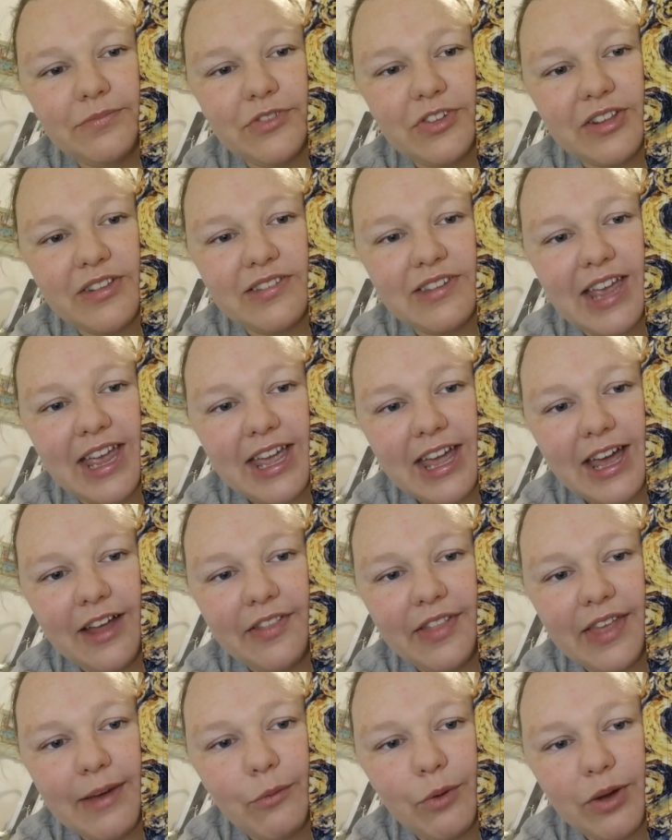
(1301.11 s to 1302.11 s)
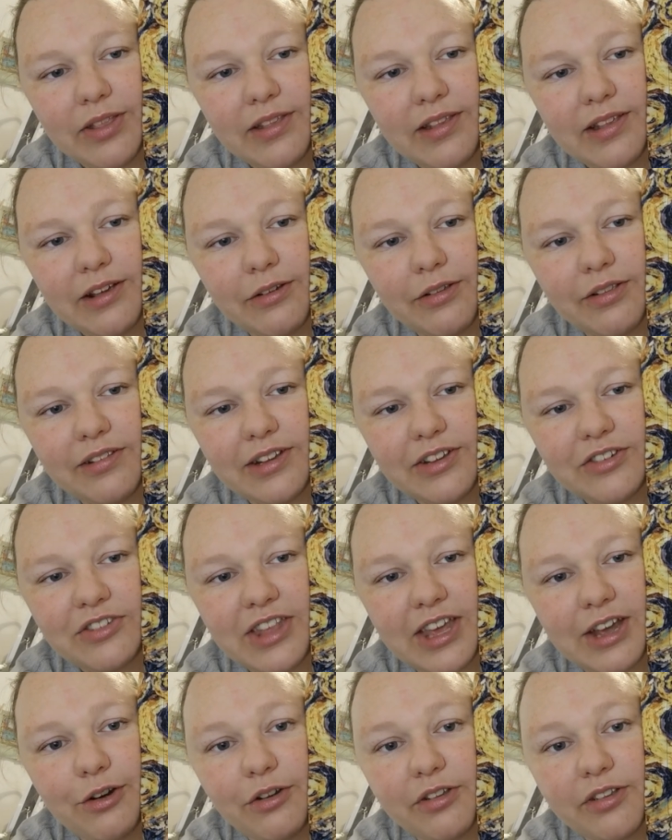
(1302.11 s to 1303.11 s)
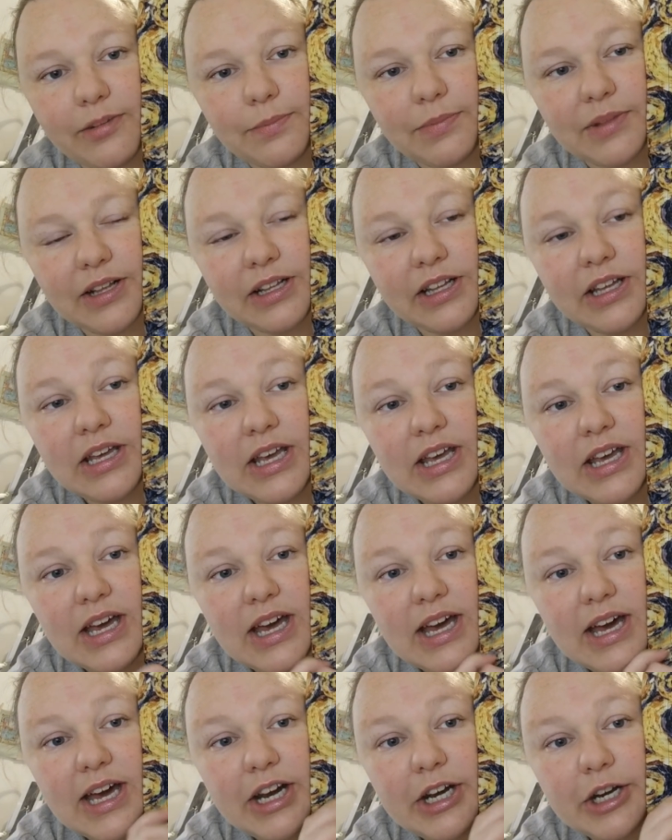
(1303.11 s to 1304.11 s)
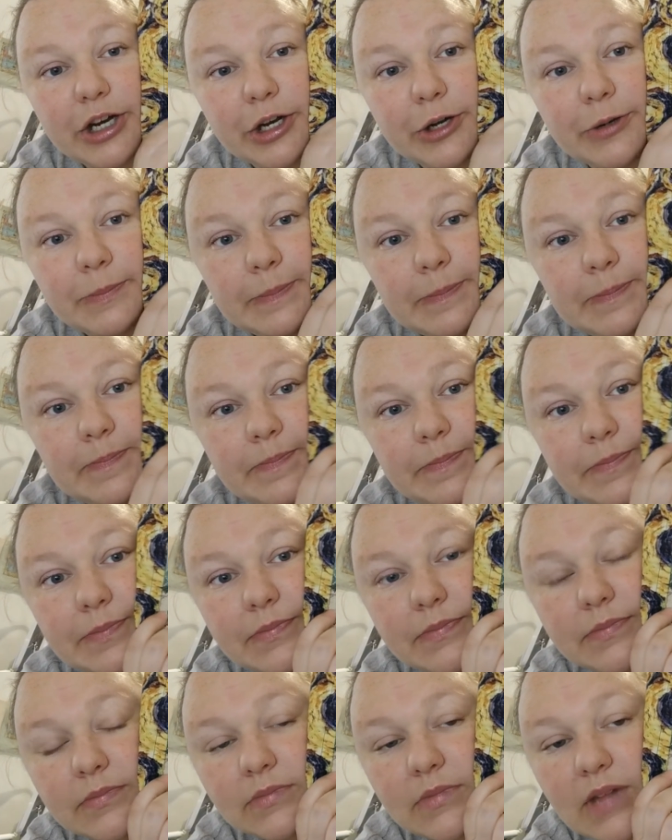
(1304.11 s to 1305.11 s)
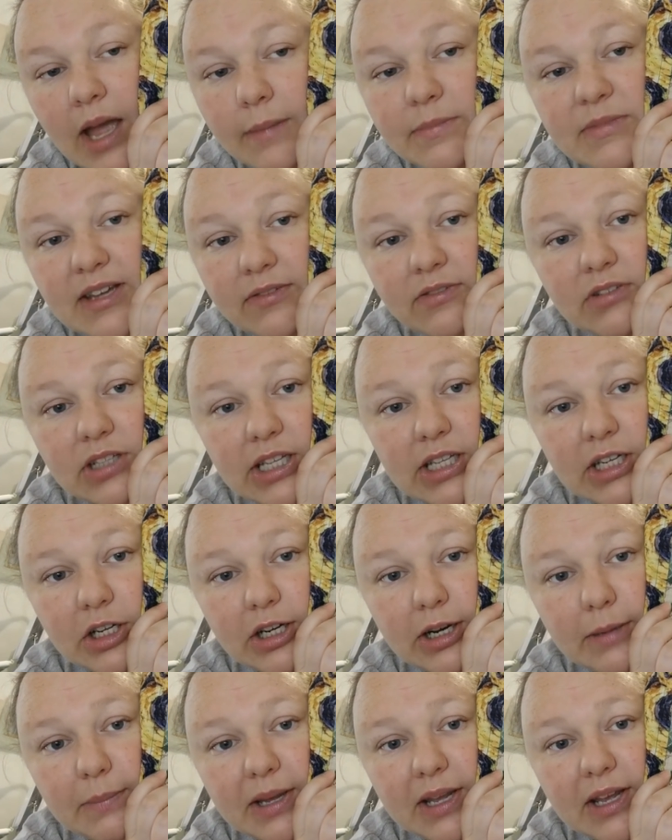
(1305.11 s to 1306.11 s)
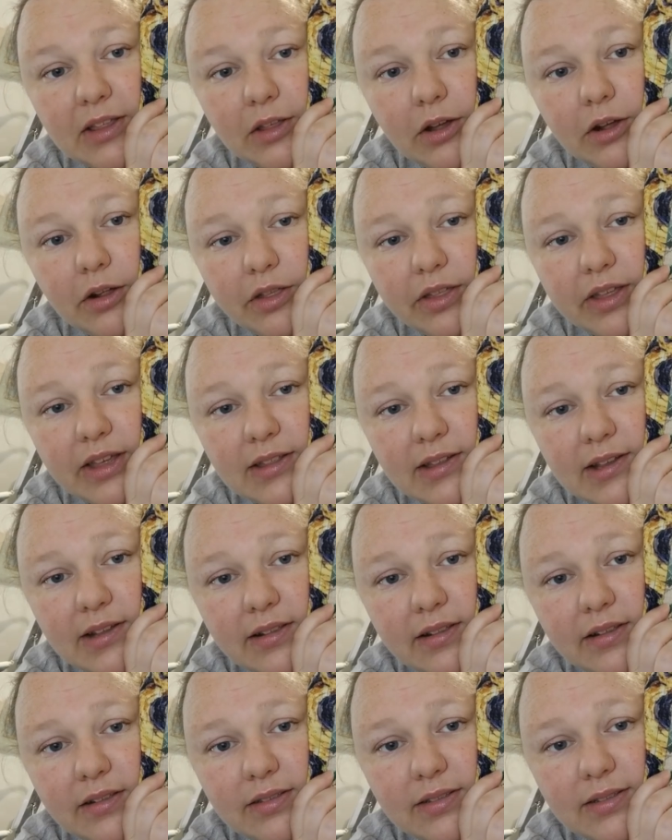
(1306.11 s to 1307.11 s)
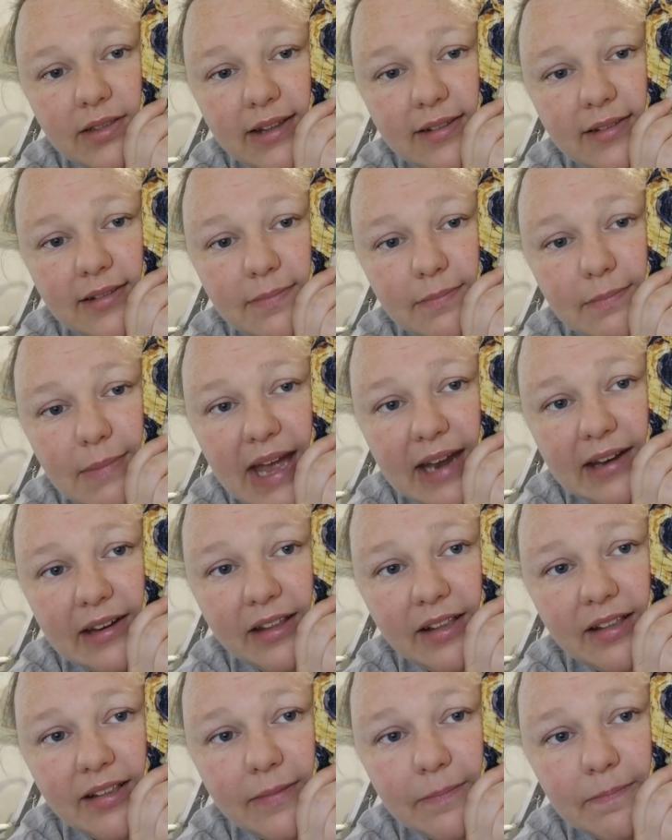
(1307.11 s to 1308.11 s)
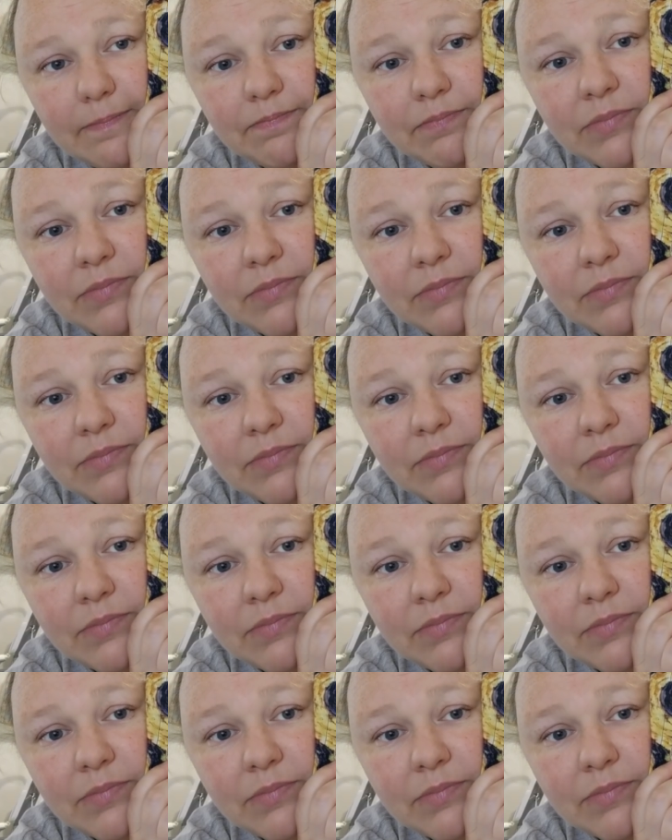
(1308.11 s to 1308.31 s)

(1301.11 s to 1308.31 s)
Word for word: Just take out that one single stitch there or something. I don't know. I'm definitely not unpicking the whole thing. That's, that's madness.